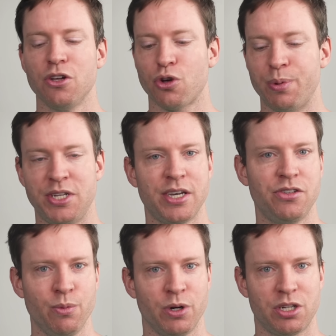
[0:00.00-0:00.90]
So
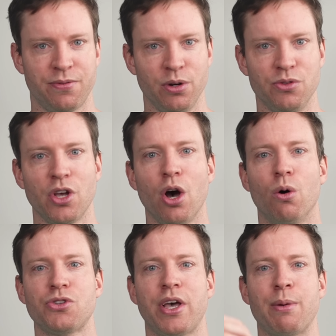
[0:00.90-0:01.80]
potassium-rich foods
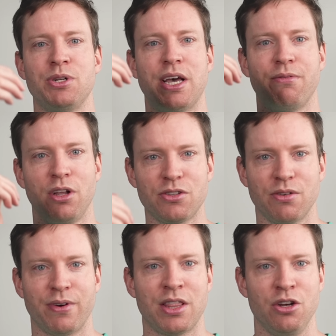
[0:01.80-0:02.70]
also happen to have lots
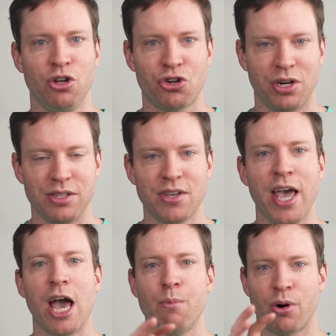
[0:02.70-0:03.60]
of other nutrients,
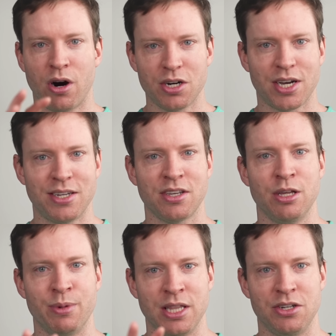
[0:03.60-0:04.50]
and prioritizing
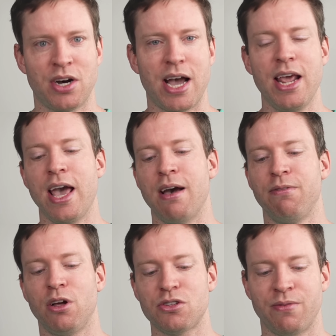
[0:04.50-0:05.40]
them in the diet have
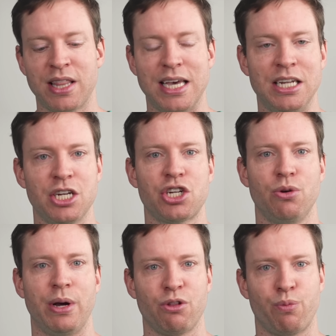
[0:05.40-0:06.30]
lots of other
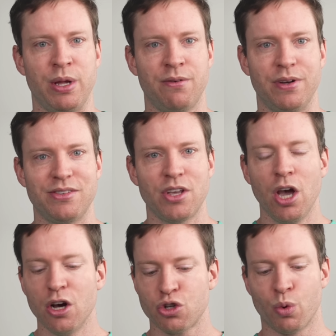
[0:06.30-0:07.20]
additional health benefits.
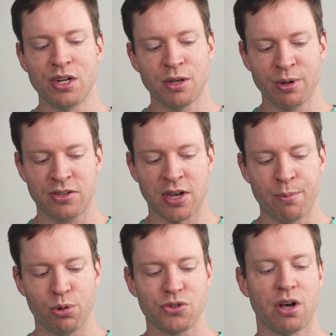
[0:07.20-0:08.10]
So what are some
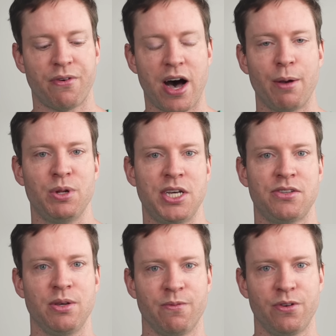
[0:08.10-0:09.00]
examples of high
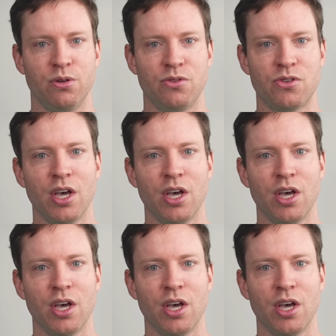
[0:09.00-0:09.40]
potassium foods?